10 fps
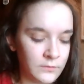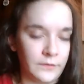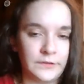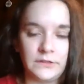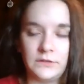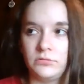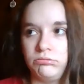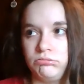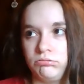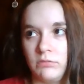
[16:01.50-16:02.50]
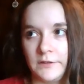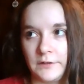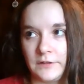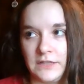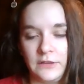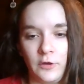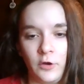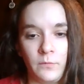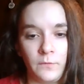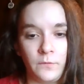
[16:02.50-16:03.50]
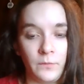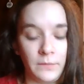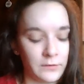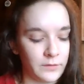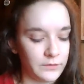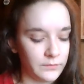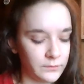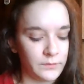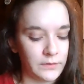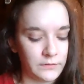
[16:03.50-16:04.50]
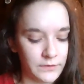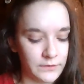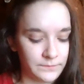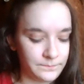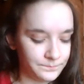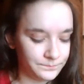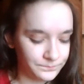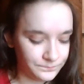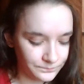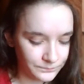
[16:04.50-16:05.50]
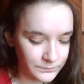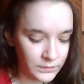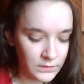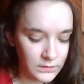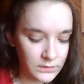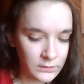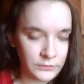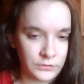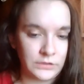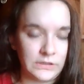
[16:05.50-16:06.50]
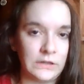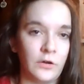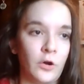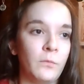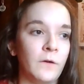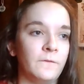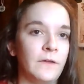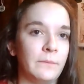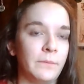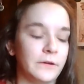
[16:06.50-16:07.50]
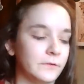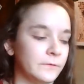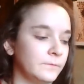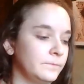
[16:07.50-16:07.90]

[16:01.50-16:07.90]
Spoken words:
what was it? What was I gonna say? The homophobic werewolf or whatever. I should say the homo vampire.